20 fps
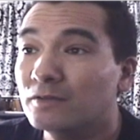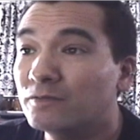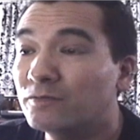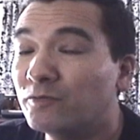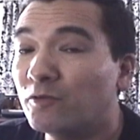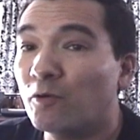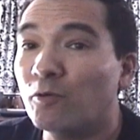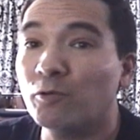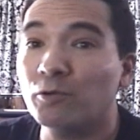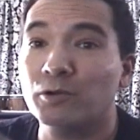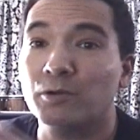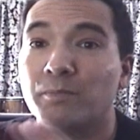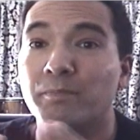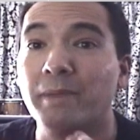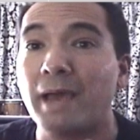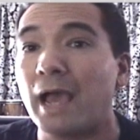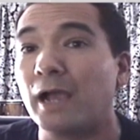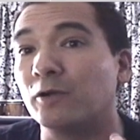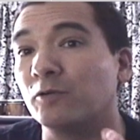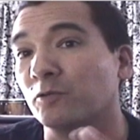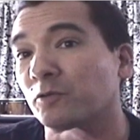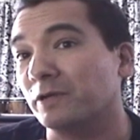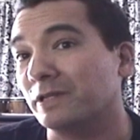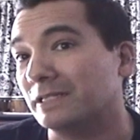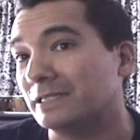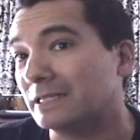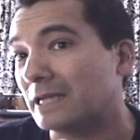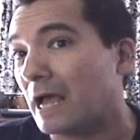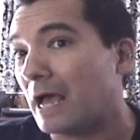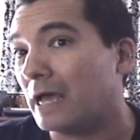forward or backward
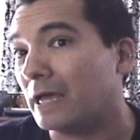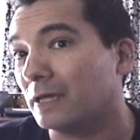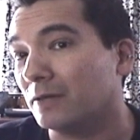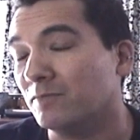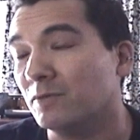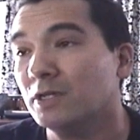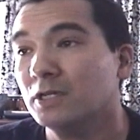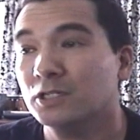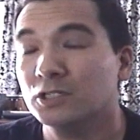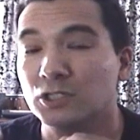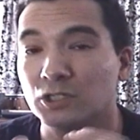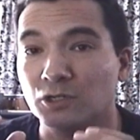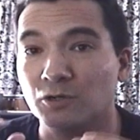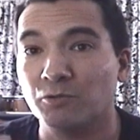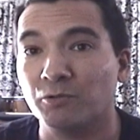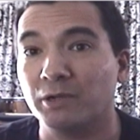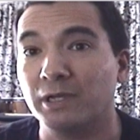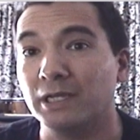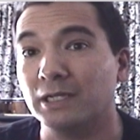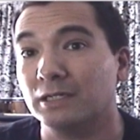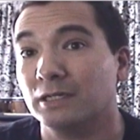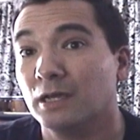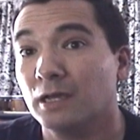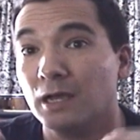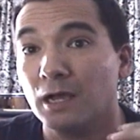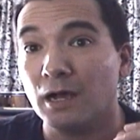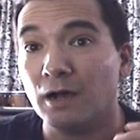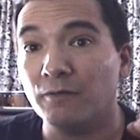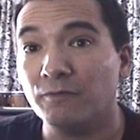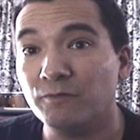in time to create
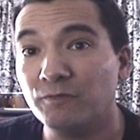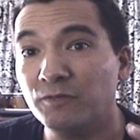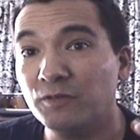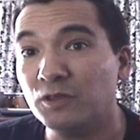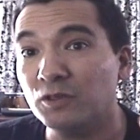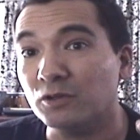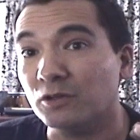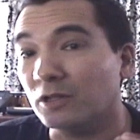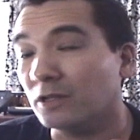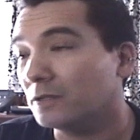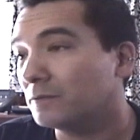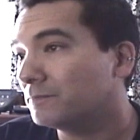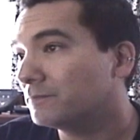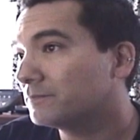a feel.